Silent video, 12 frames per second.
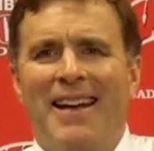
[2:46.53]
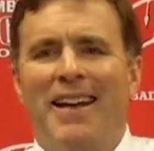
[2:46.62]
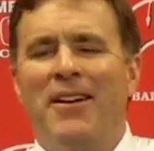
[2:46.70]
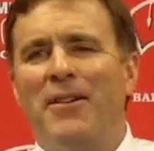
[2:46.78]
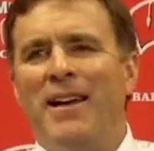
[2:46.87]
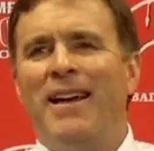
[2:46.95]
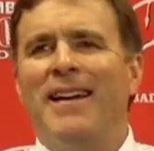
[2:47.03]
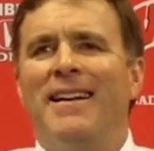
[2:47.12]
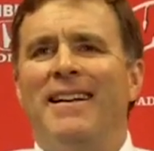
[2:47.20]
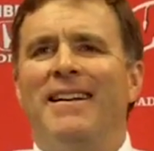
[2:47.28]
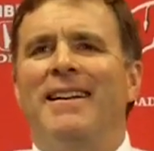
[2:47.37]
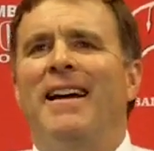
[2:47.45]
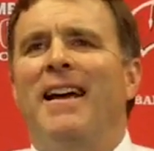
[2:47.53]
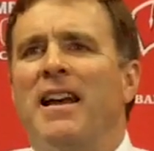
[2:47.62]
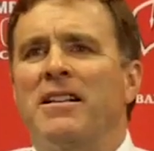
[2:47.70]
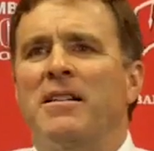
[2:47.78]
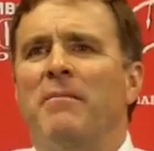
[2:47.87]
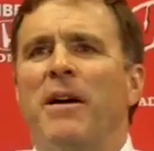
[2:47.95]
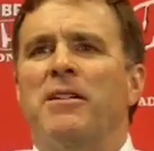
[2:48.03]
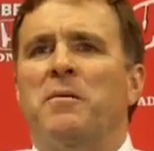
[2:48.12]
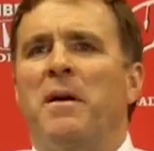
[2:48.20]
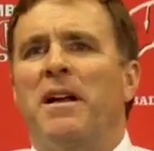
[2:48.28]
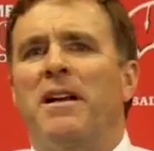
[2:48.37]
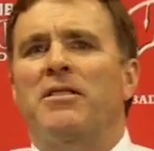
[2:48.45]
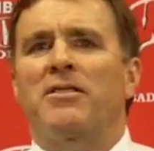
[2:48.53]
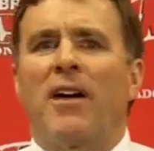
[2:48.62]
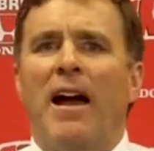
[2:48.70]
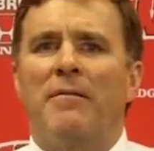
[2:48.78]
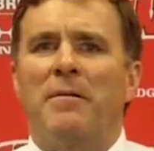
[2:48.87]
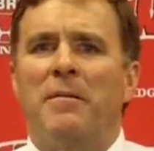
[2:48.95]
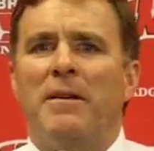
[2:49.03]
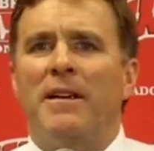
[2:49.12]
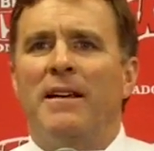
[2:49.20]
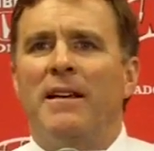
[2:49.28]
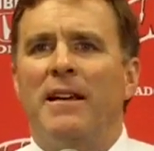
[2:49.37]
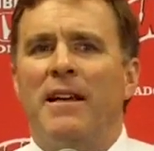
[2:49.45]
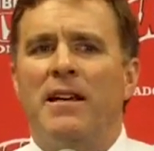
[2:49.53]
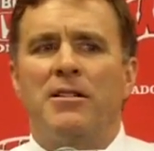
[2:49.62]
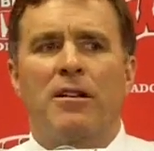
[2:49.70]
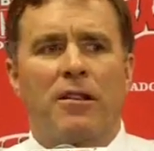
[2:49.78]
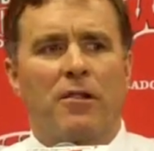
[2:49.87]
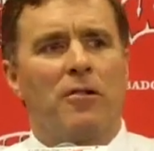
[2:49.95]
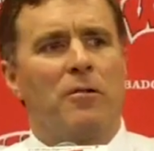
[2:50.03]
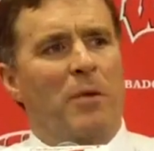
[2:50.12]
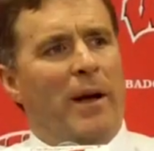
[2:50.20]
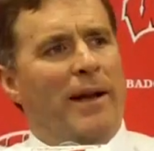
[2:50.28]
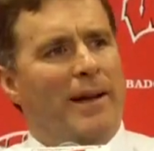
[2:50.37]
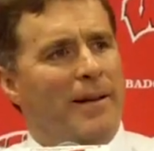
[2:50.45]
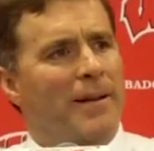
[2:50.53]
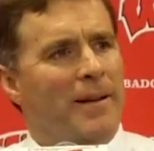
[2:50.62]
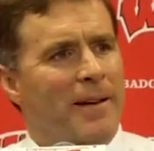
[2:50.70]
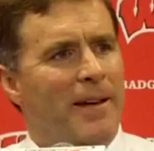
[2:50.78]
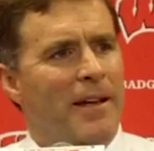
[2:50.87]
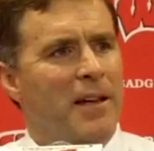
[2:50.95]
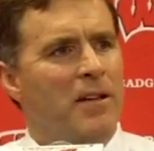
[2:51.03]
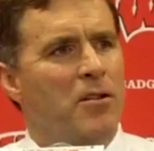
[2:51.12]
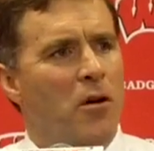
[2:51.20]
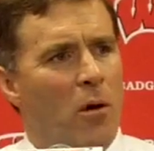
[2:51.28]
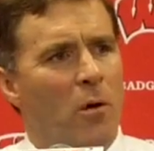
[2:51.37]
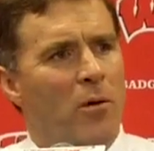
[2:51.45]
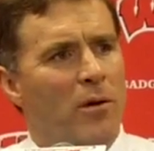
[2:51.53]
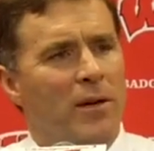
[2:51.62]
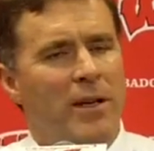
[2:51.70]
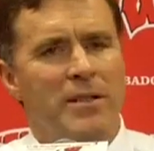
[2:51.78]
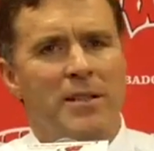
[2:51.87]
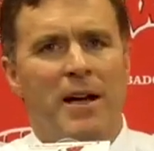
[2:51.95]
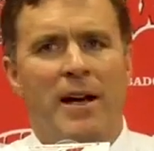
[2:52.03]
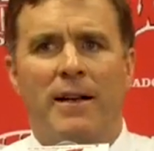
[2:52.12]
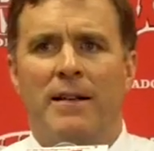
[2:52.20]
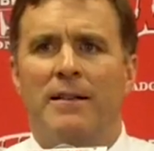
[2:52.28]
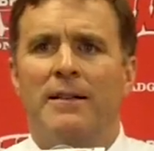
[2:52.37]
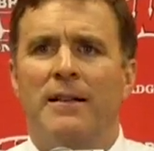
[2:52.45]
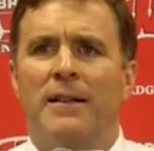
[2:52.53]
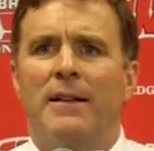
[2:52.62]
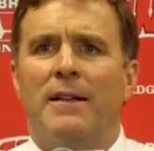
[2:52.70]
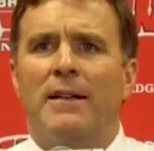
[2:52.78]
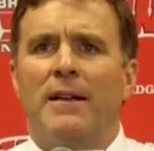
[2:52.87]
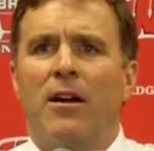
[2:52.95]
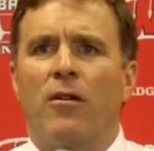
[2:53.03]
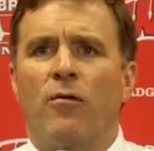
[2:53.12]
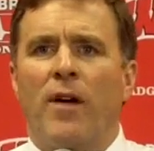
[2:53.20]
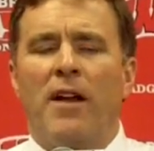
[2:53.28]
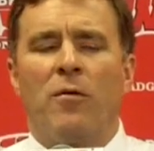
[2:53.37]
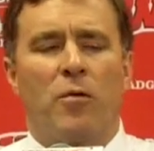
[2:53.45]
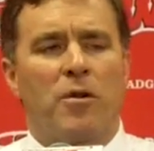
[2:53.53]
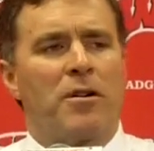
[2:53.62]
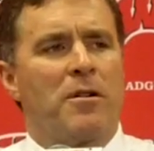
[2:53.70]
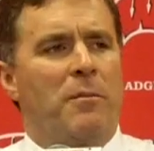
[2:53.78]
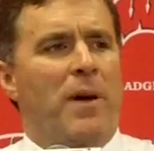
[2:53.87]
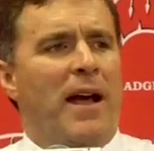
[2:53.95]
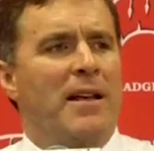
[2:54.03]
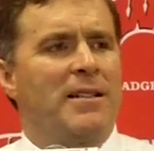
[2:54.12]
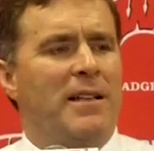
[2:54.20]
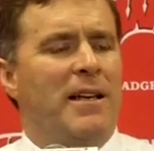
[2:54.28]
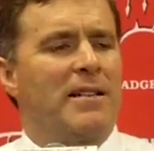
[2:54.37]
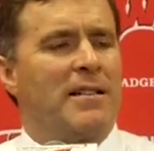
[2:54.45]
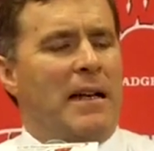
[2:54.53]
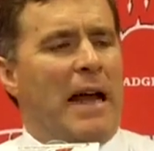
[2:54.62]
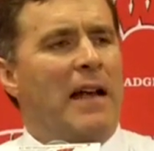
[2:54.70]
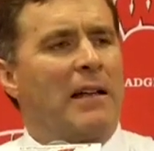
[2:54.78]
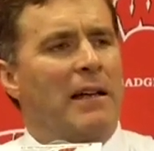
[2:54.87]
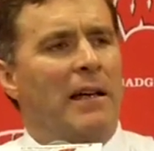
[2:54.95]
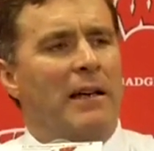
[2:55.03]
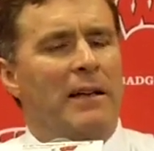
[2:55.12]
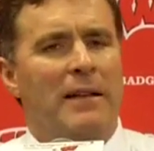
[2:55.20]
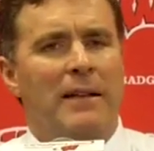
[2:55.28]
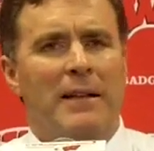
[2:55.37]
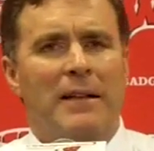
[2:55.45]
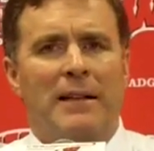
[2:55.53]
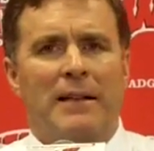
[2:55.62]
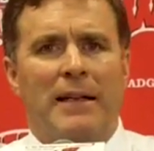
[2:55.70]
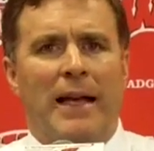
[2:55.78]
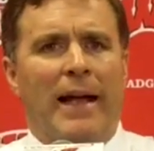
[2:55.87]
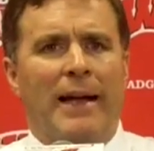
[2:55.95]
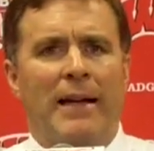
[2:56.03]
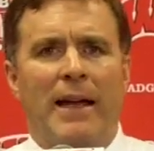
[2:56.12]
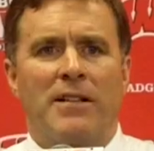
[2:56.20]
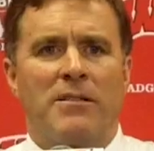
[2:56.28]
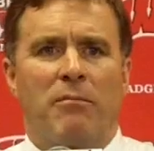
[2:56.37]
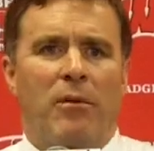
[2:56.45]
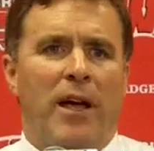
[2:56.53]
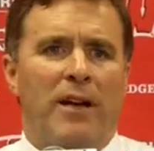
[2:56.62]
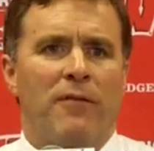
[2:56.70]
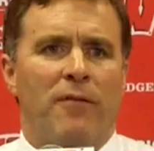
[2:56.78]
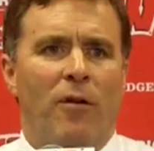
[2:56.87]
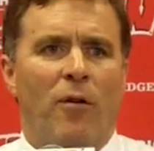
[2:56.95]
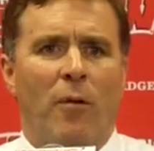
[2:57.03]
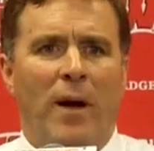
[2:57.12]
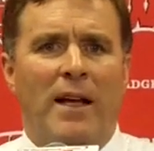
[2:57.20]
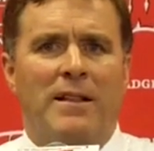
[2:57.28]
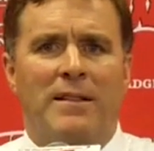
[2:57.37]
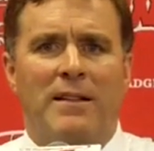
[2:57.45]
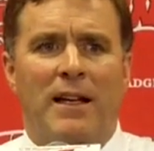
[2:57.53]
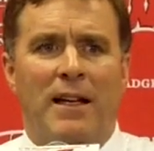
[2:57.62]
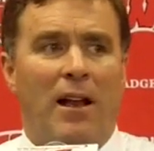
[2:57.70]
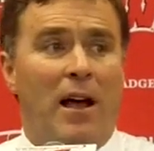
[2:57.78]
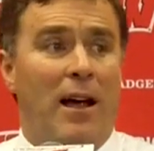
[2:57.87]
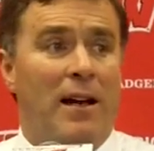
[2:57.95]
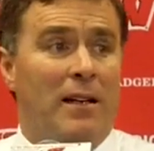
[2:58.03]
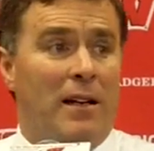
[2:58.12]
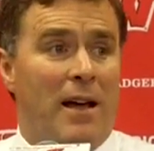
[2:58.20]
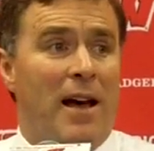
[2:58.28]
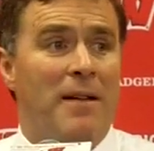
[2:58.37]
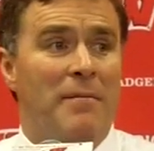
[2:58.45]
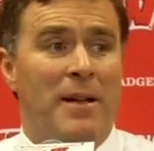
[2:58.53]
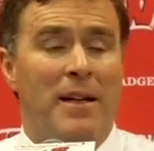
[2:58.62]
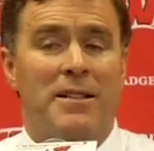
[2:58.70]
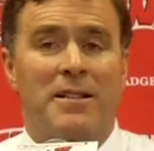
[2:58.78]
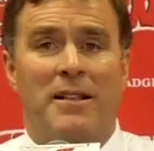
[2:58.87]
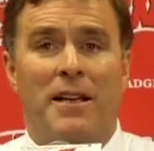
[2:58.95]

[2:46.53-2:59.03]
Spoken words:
You know, I guess the best way to describe him, he's a thoroughbred. He can go. He's got a great work capacity as an athlete. And he hasn't played in 4 weeks, and he logged a lot of minutes.